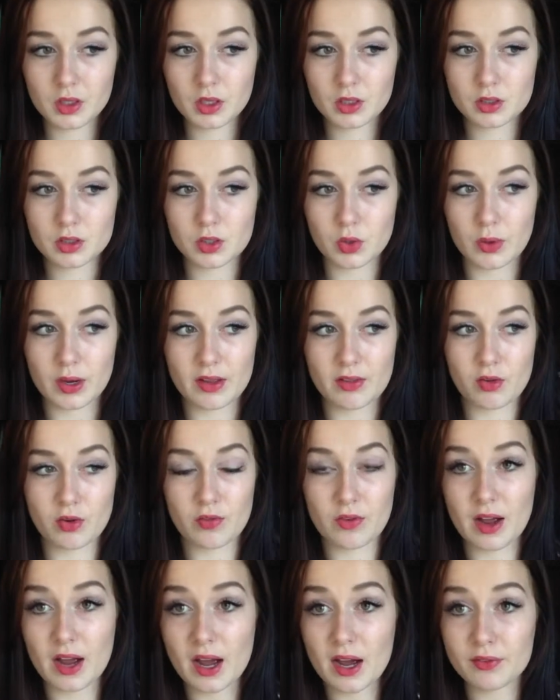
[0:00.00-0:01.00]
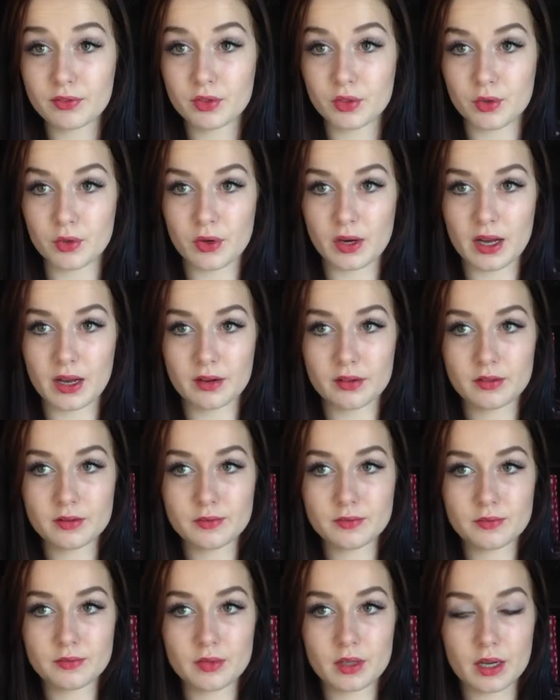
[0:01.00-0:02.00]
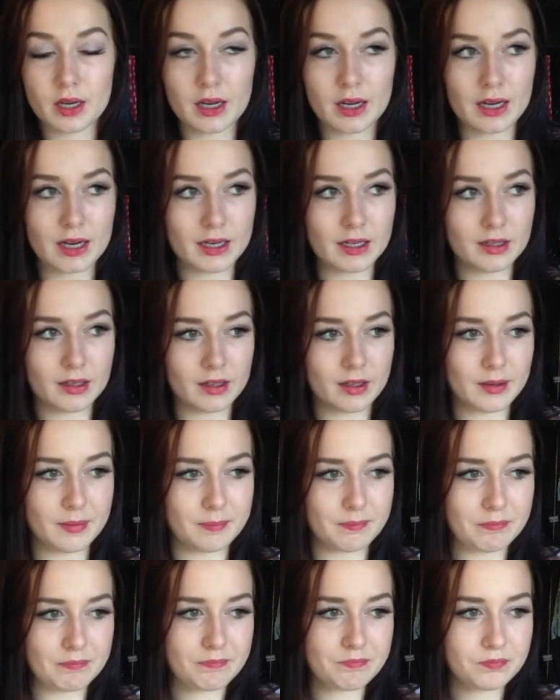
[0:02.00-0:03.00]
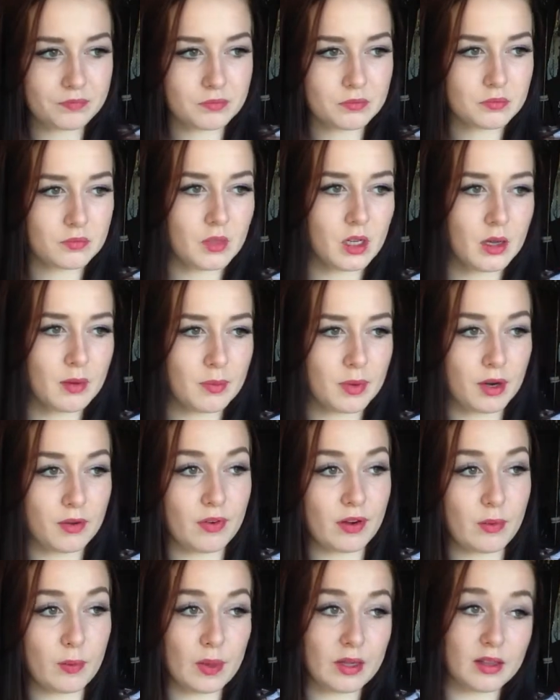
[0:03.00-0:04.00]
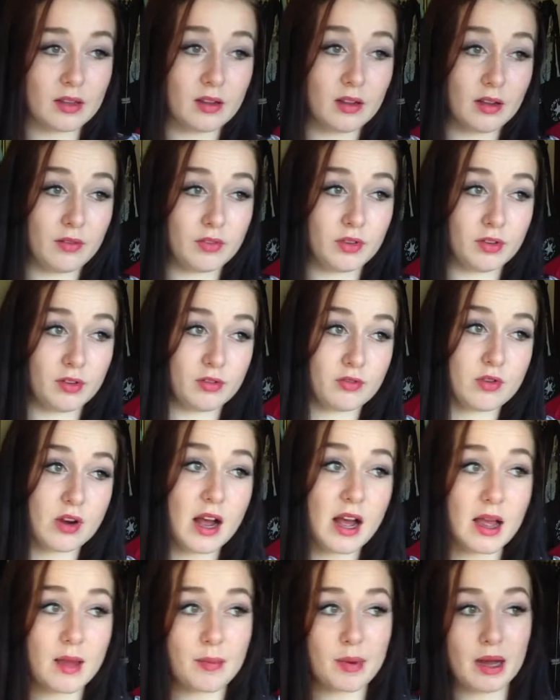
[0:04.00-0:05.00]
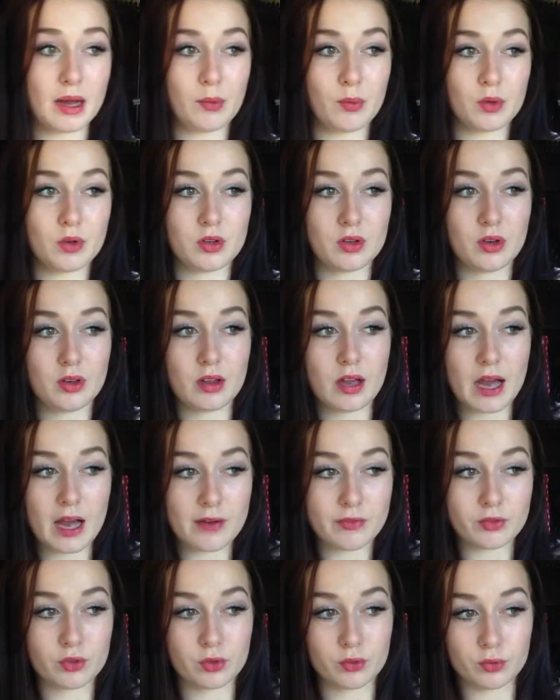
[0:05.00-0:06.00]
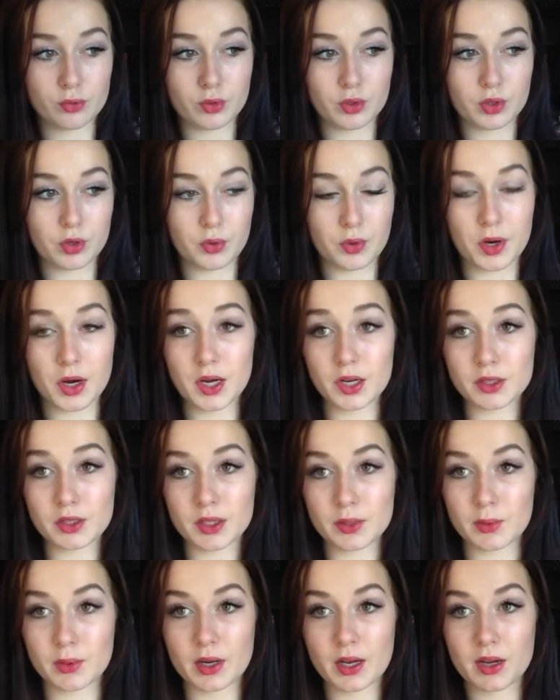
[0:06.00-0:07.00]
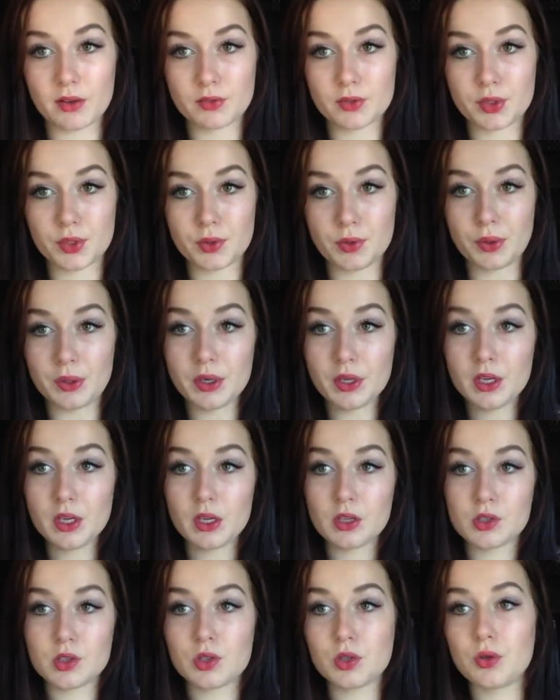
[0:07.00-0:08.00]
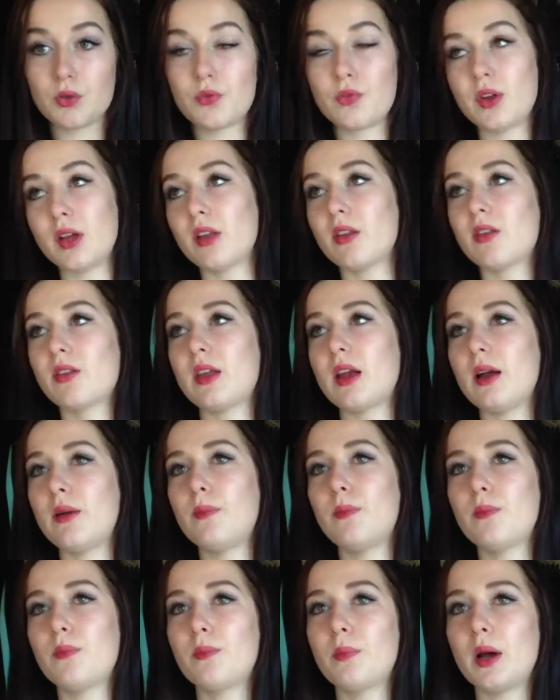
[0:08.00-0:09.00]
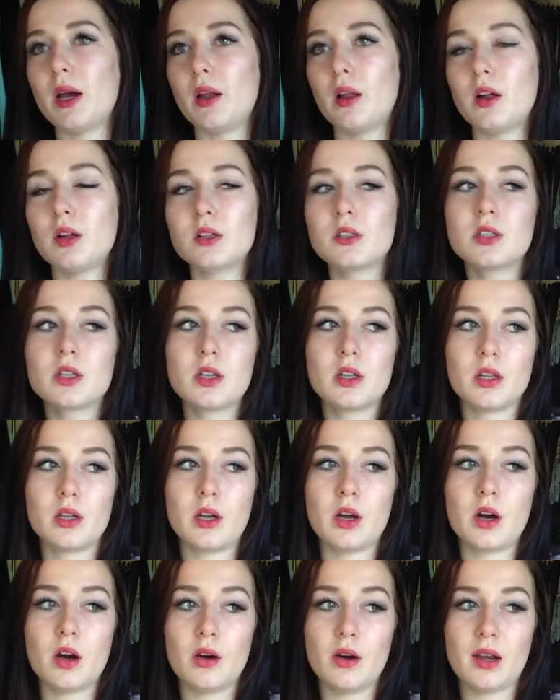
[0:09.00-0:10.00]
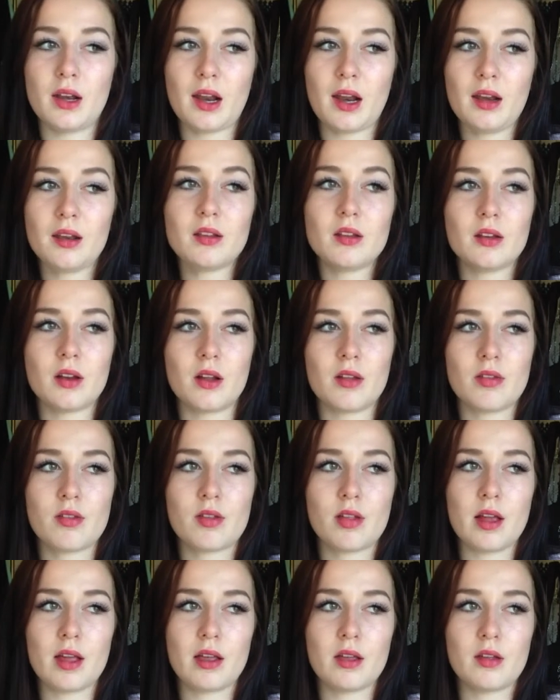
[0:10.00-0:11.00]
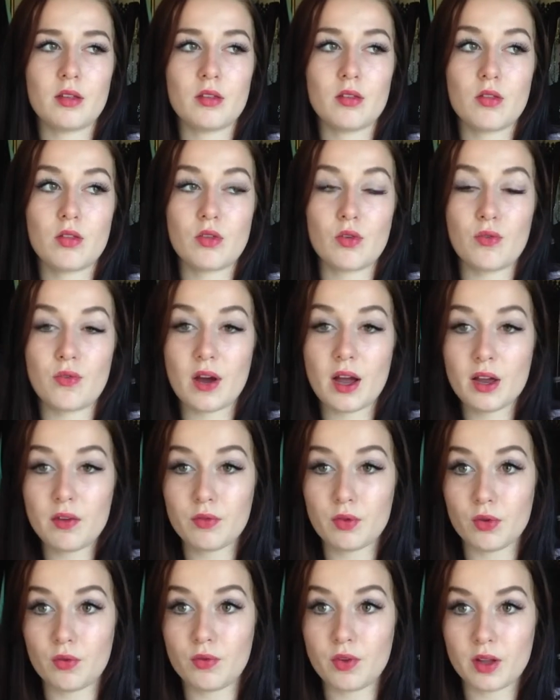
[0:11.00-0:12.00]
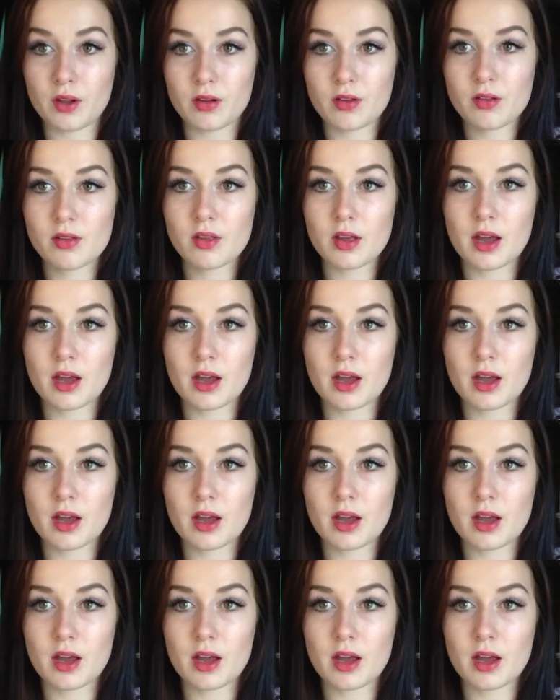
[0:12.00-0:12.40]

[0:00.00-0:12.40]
So I sort of have to do that. And, but if I went and lived in a tribe, I would have to, hunt. I would have to do things that biologically are innate in us, like survival things.